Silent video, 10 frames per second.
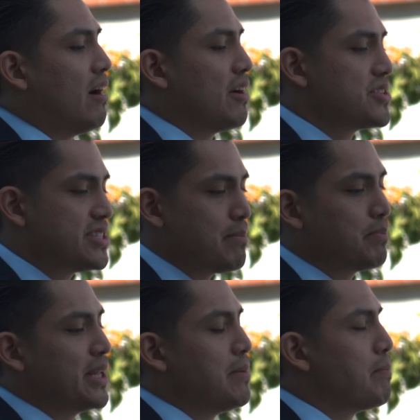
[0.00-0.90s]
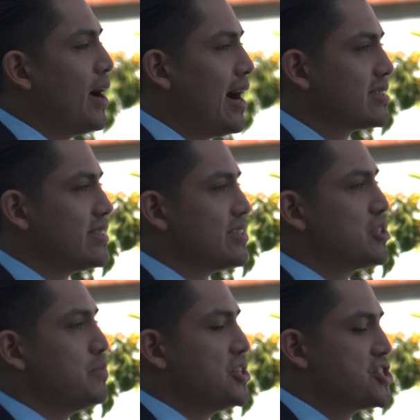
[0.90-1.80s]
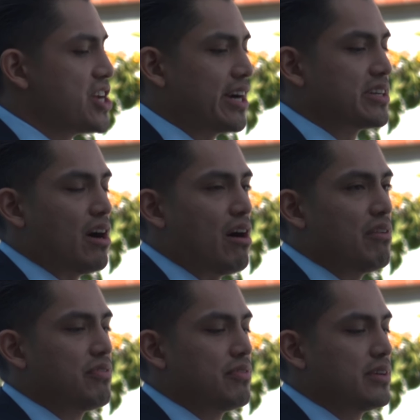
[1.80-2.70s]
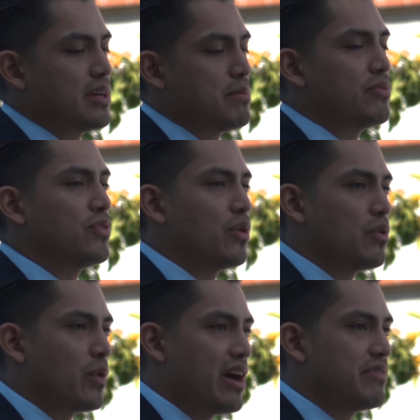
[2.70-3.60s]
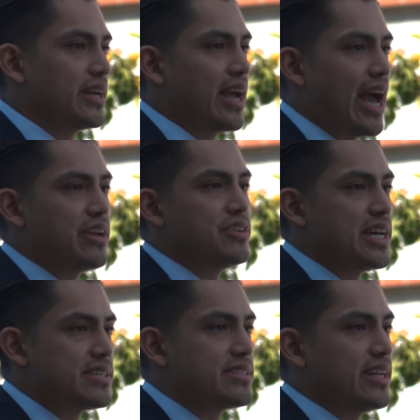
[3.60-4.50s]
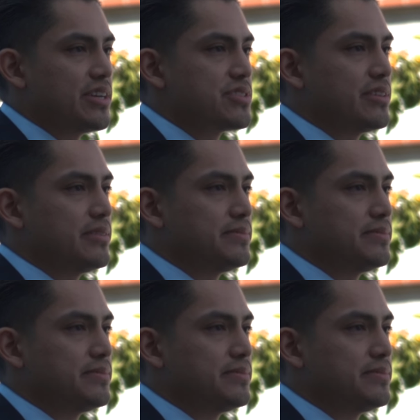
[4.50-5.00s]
are simply boxes to be checked off before arriving at your destination.